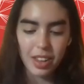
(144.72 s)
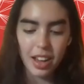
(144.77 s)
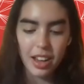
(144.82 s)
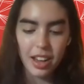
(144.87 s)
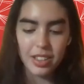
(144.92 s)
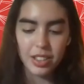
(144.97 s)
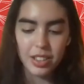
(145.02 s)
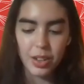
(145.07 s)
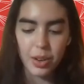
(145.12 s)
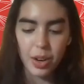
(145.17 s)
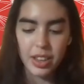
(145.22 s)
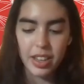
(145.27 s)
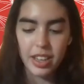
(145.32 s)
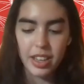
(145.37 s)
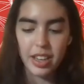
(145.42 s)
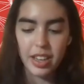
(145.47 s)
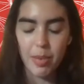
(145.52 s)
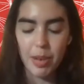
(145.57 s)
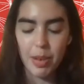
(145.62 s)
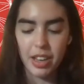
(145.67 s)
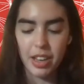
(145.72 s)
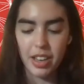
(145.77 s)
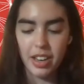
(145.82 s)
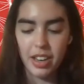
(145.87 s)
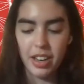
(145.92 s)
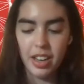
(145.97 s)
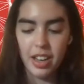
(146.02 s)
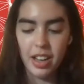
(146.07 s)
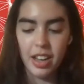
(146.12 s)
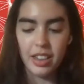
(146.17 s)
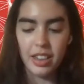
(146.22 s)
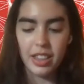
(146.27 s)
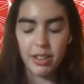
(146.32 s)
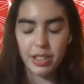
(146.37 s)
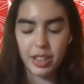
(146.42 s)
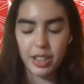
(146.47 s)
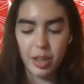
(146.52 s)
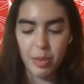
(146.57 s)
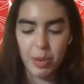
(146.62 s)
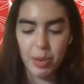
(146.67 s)
And so I think coming in, that
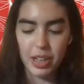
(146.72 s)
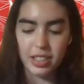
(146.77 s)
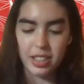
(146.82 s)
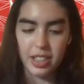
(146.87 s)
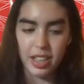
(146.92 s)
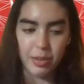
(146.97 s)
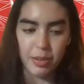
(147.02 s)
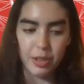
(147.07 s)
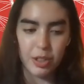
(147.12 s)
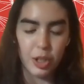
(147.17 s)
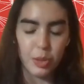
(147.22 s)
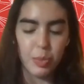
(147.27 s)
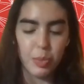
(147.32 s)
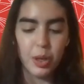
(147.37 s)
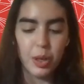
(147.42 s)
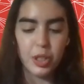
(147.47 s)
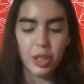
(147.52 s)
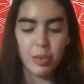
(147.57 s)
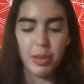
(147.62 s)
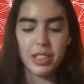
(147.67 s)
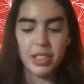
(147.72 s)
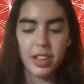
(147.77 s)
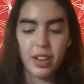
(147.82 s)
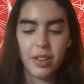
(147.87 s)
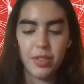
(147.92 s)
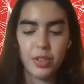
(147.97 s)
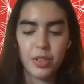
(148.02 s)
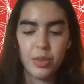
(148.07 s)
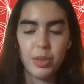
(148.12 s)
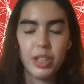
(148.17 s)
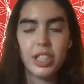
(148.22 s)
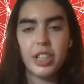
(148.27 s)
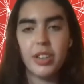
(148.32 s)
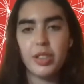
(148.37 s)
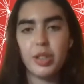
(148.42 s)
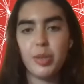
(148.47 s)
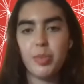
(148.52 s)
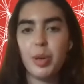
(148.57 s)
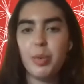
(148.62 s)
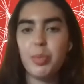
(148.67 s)
was kind of the biggest thing was just pushing myself to reach
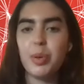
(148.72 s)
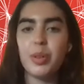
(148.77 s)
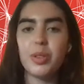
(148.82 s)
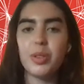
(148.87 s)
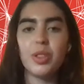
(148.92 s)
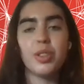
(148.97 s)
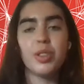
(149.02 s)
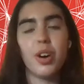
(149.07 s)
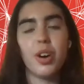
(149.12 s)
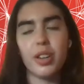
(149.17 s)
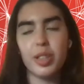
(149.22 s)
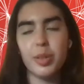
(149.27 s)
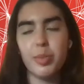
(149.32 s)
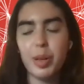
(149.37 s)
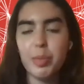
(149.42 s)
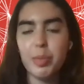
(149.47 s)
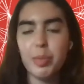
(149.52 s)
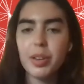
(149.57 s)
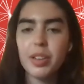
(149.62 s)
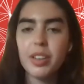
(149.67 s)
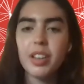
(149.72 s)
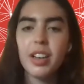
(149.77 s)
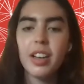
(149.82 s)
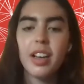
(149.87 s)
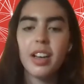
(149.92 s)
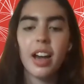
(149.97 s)
out to people, to talk to people,